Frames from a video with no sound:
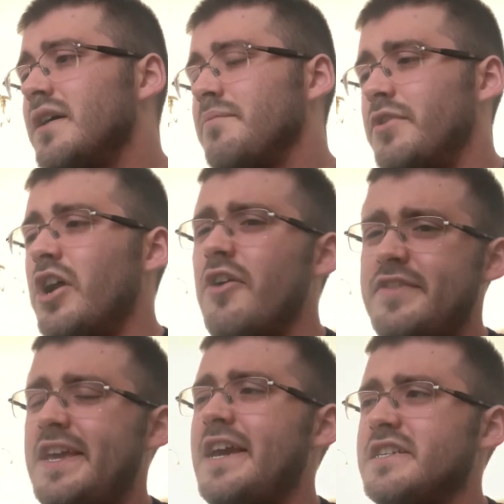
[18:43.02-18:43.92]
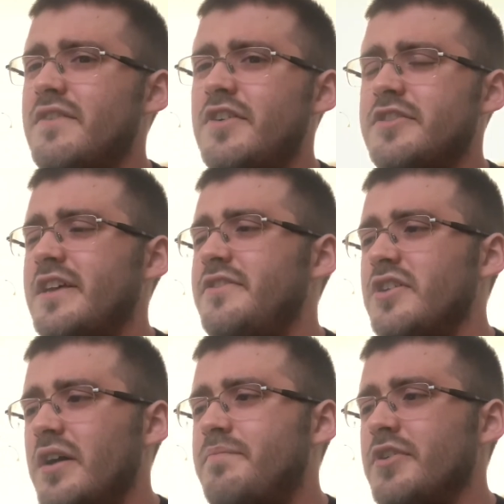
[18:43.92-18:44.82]
But over the years, I've heard that
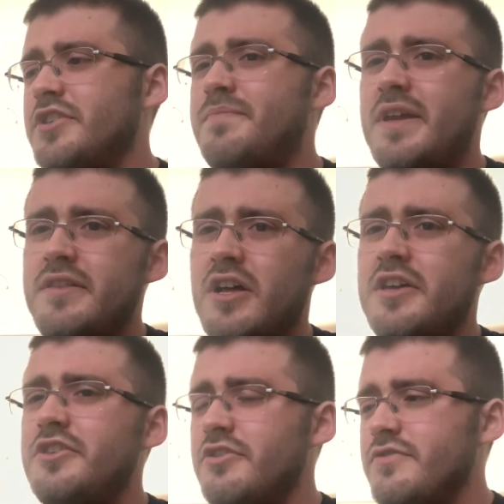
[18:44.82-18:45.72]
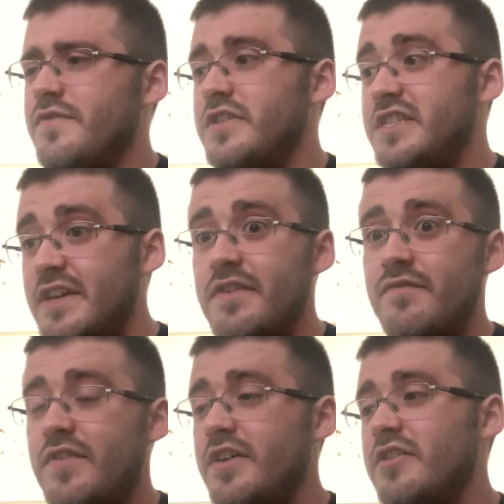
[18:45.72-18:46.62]
Nightbird's been like used for
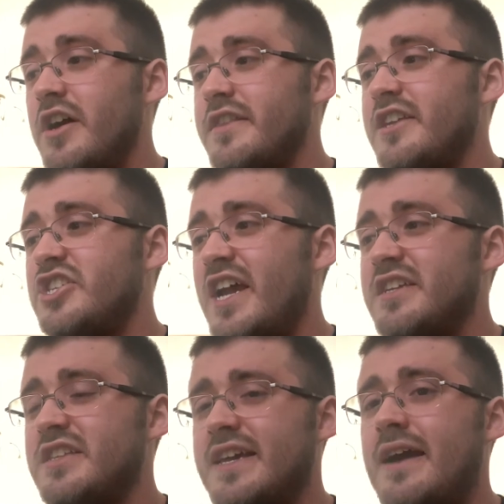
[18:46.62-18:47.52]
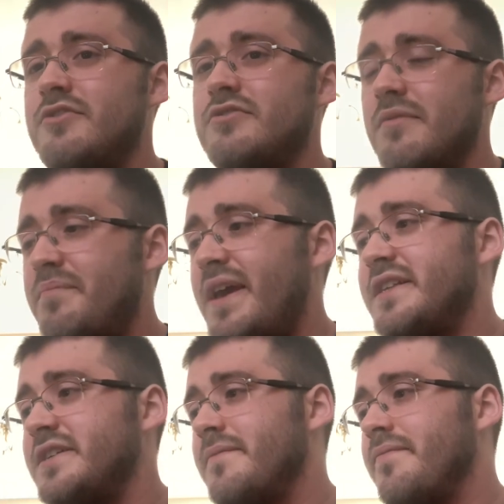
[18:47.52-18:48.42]
different, like they changed the character a
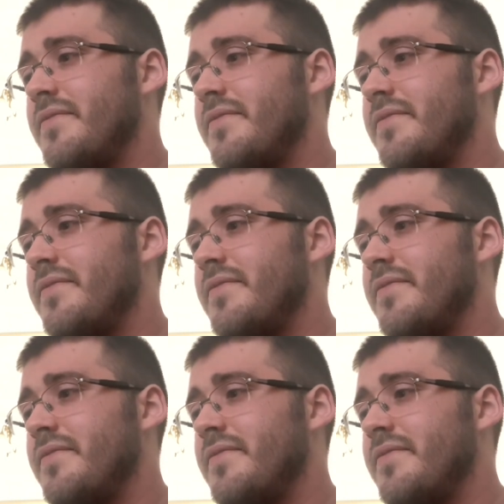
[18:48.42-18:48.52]
bit.